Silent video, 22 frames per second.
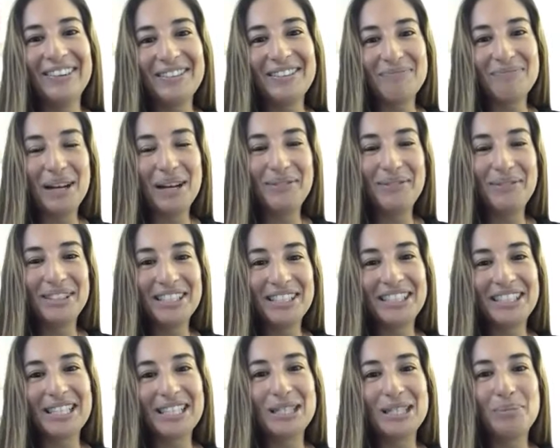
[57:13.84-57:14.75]
publish
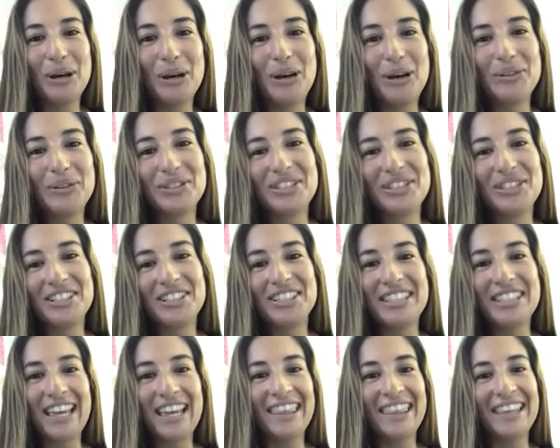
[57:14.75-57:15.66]
this post or
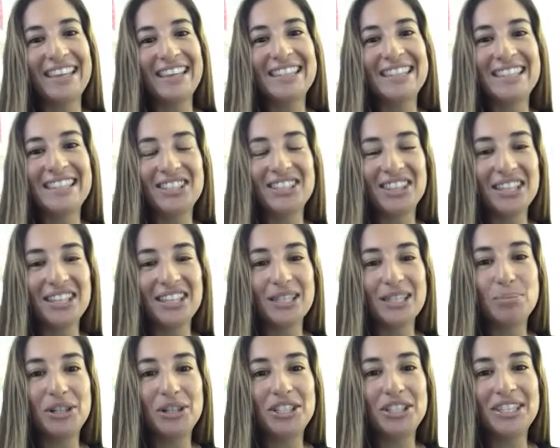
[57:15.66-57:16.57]
say this to this
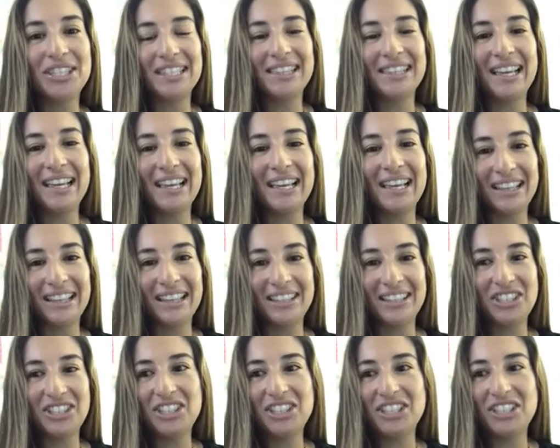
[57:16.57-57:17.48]
person. Like,
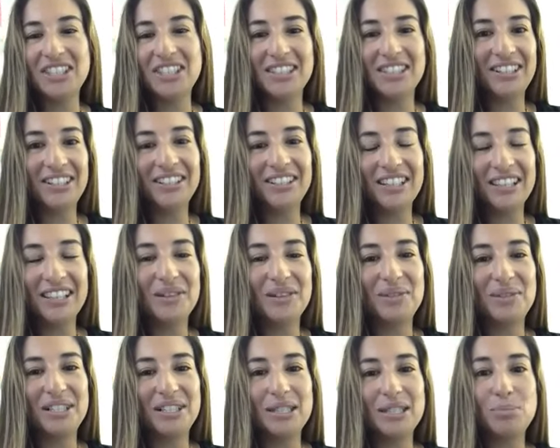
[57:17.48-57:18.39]
she's literally the
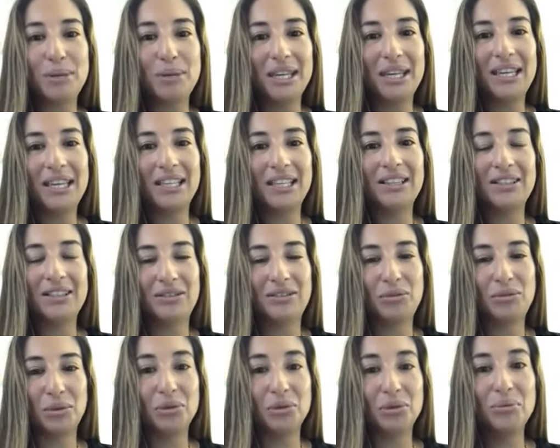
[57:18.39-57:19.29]
one speaking
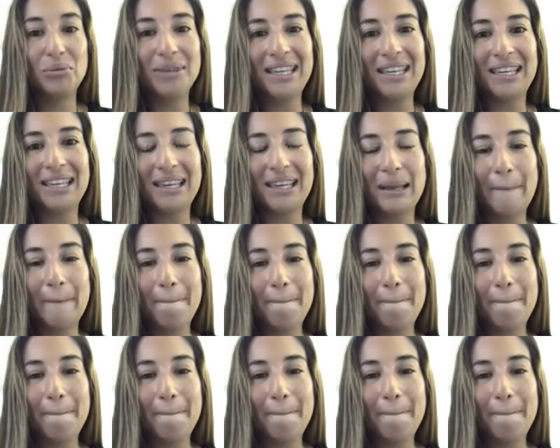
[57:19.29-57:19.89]
through me.